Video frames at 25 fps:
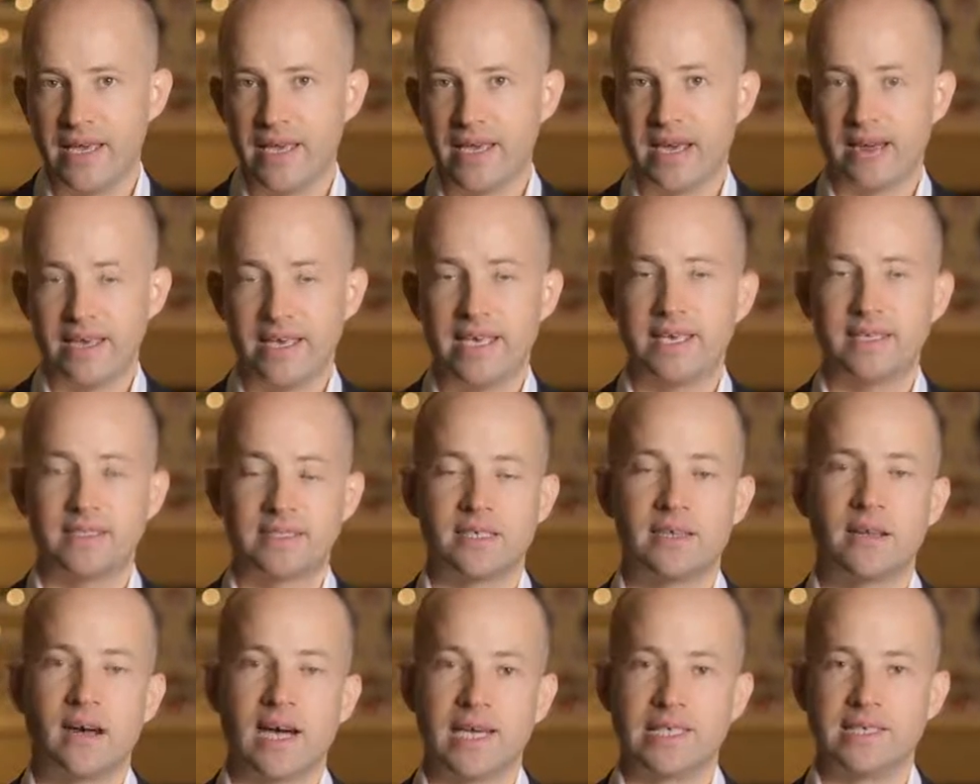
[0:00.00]
Now,
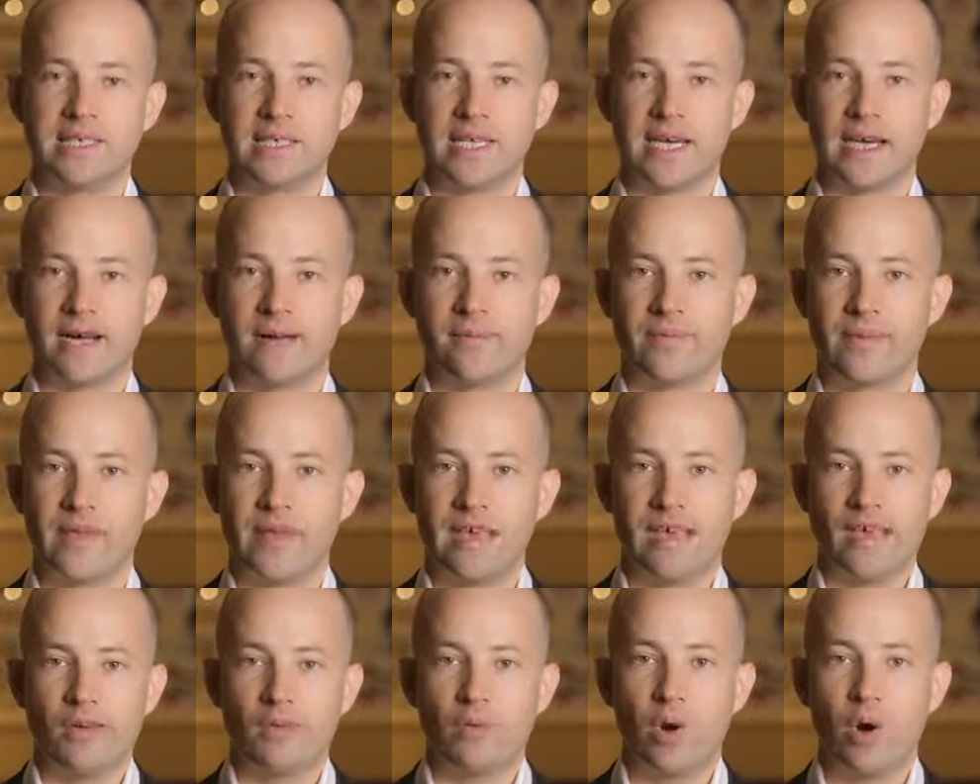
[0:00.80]
here's an idea.
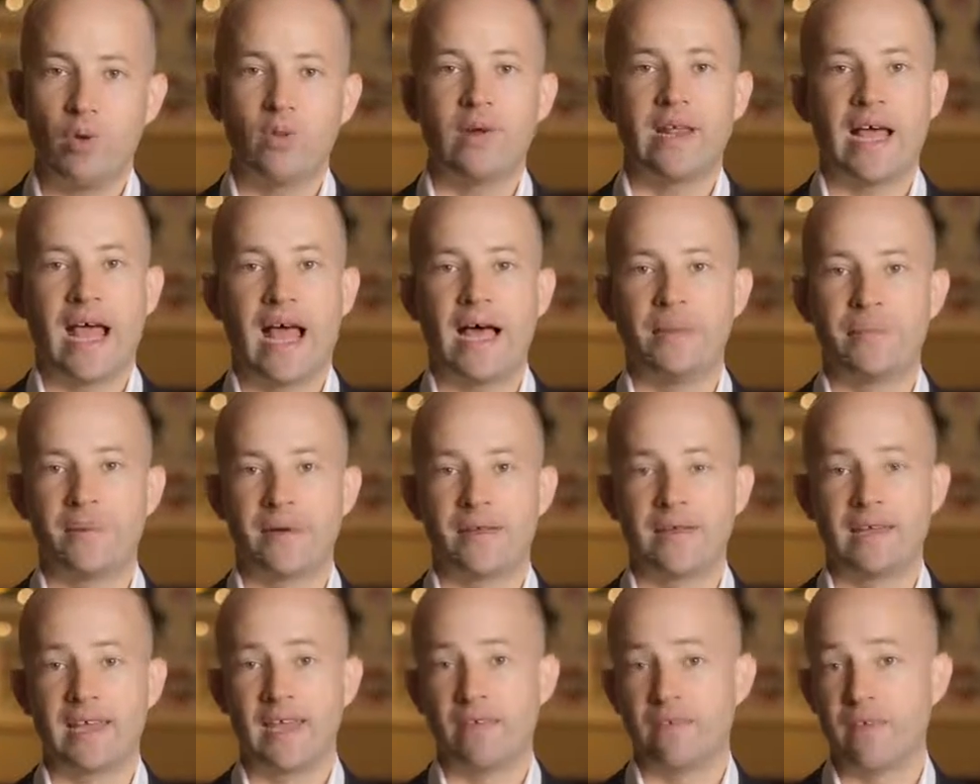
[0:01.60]
What would
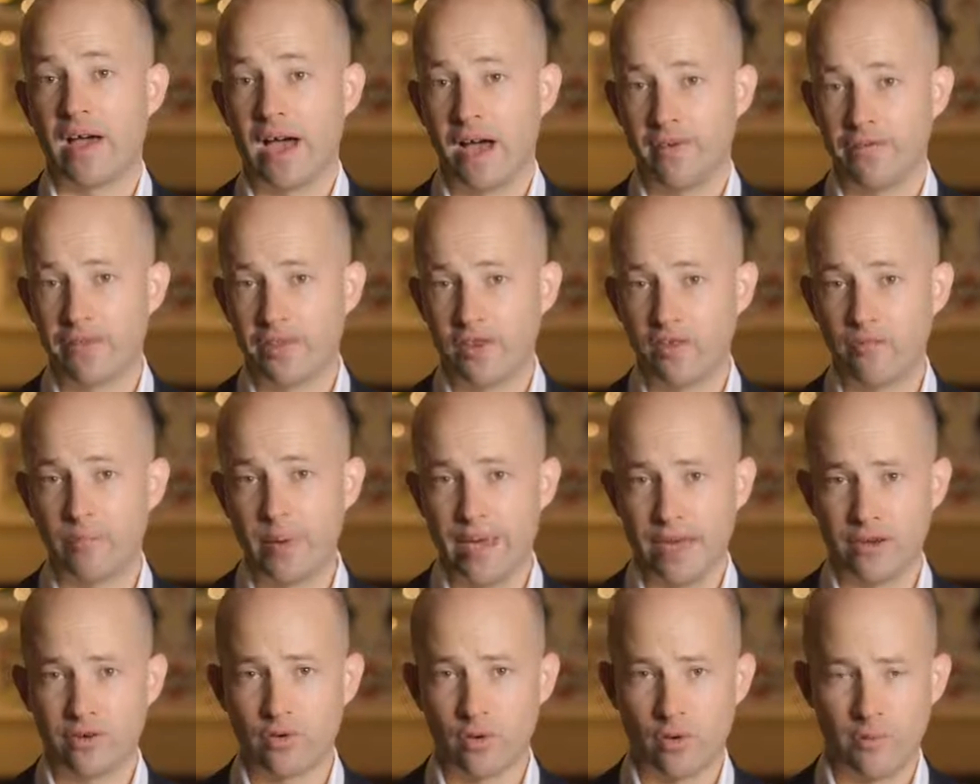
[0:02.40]
happen if after you've
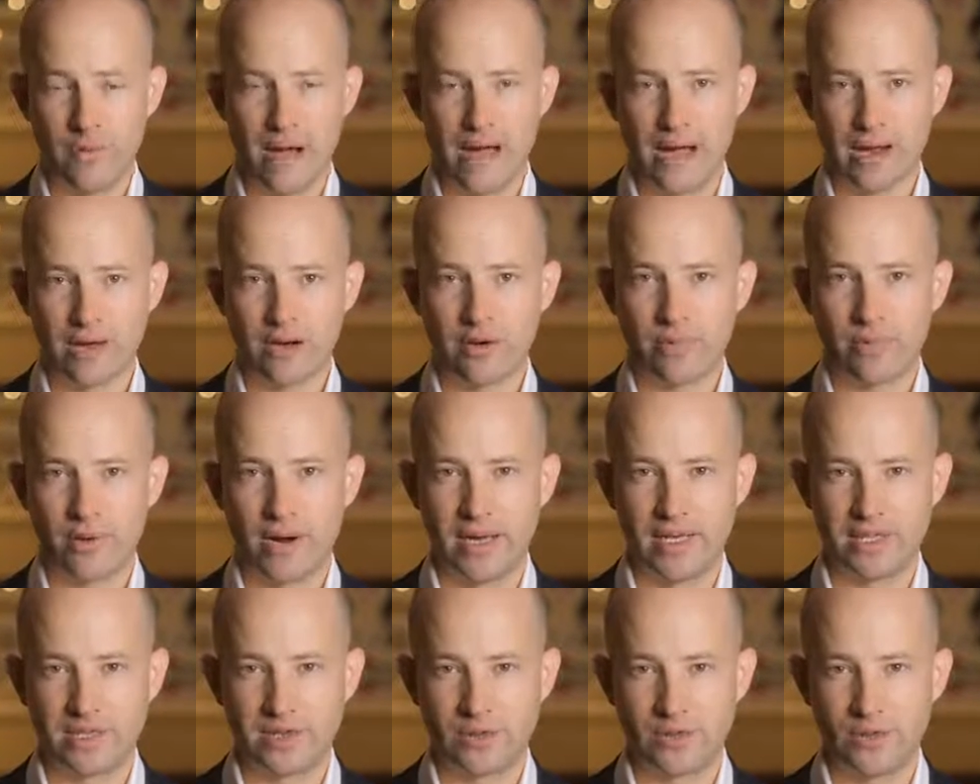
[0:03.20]
been to a market
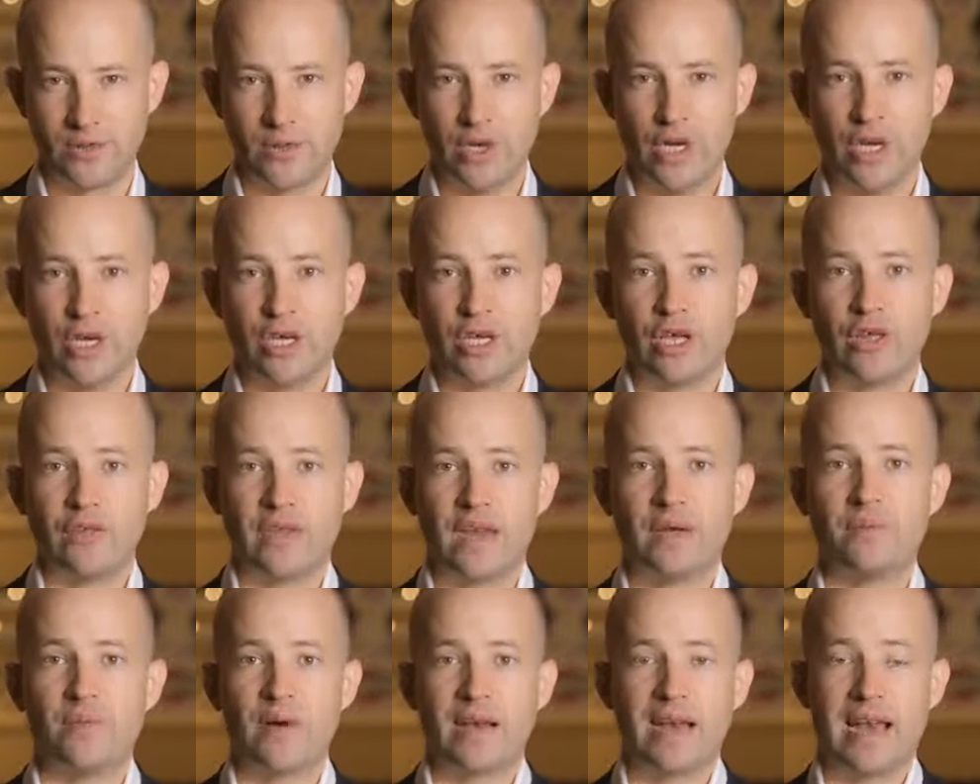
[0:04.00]
appraisal, you
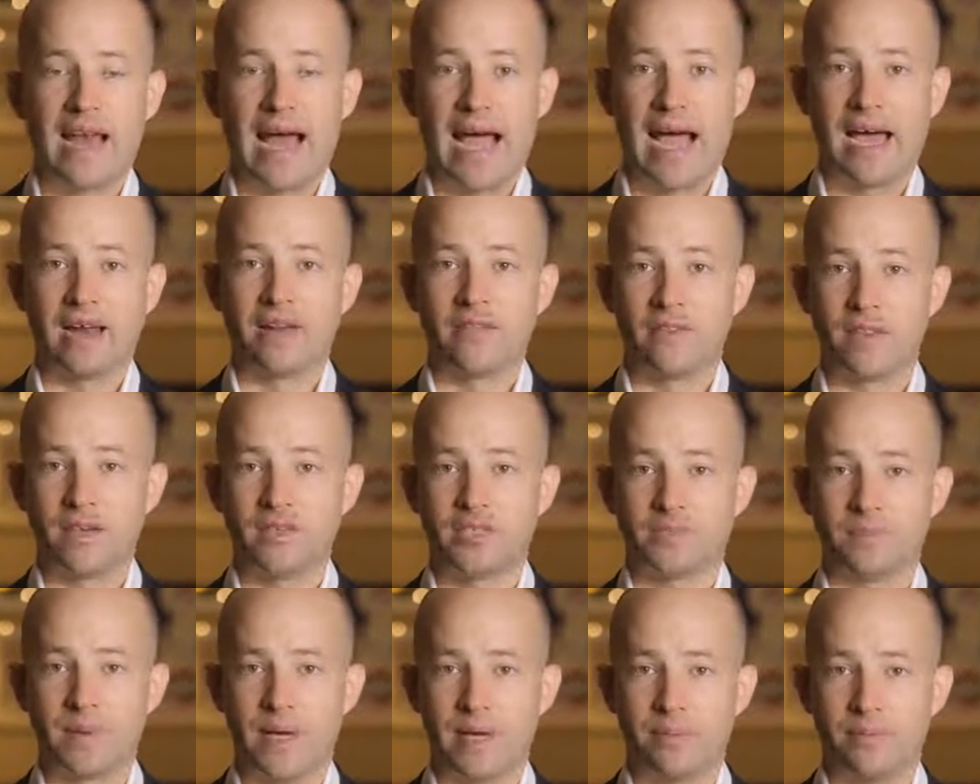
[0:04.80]
then went and added
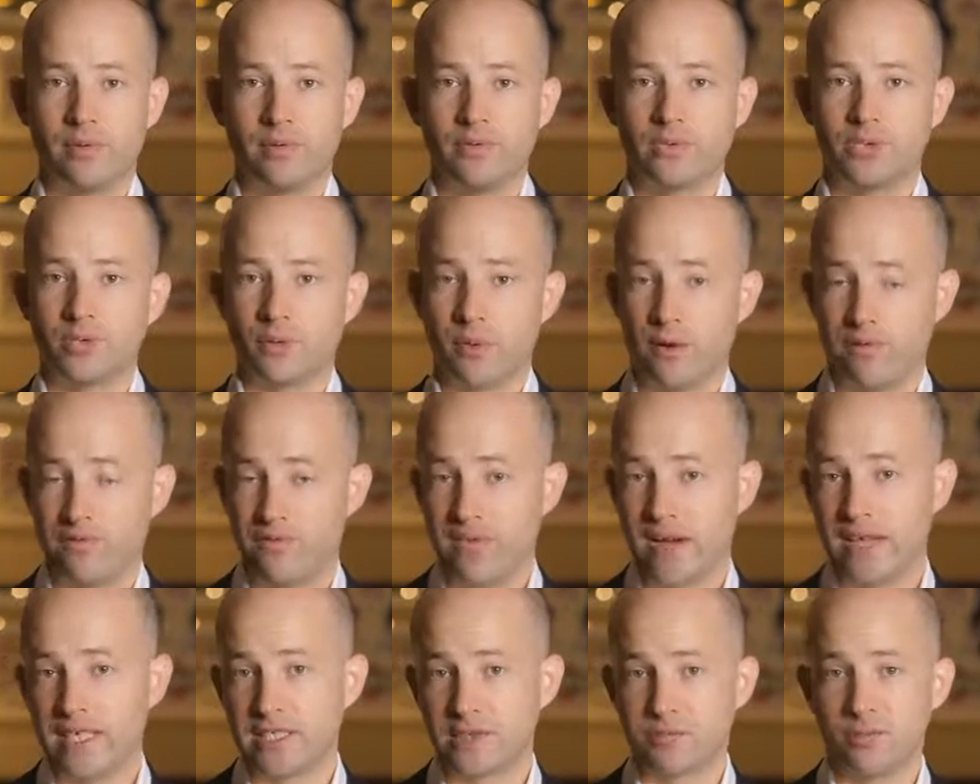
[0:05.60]
those people to a
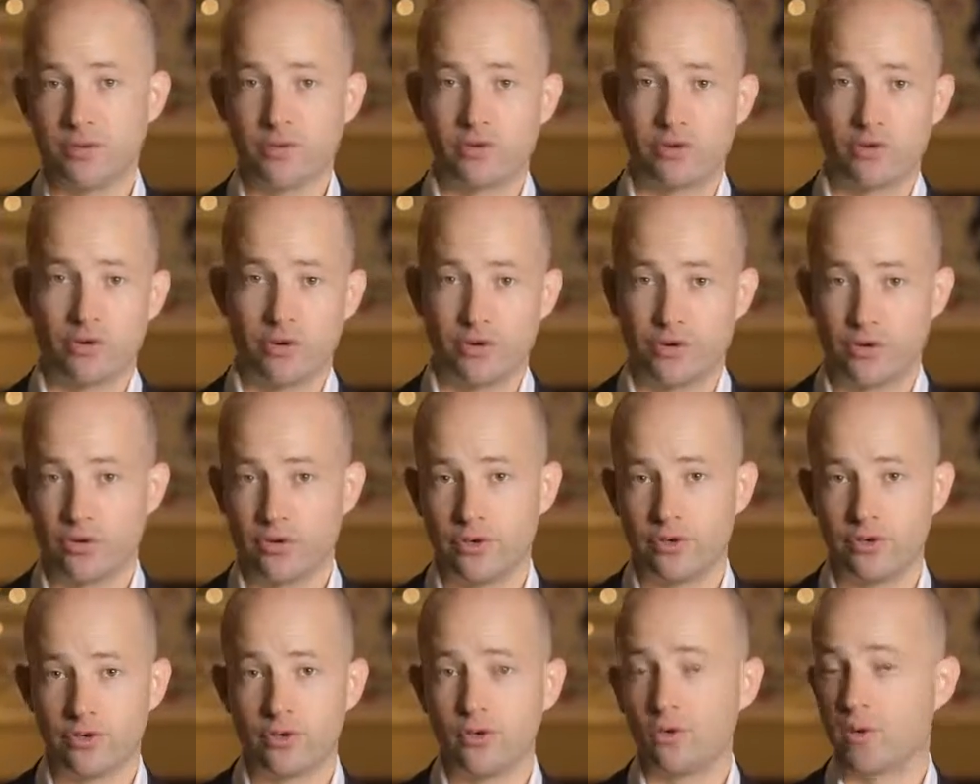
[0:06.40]
Facebook or a
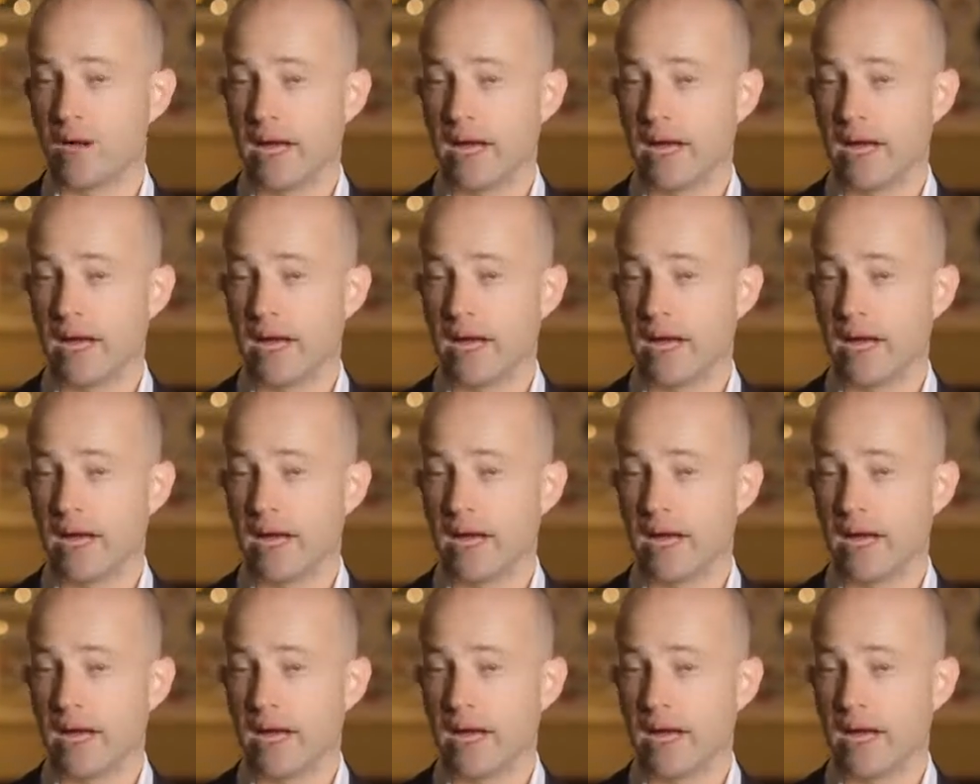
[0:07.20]
Google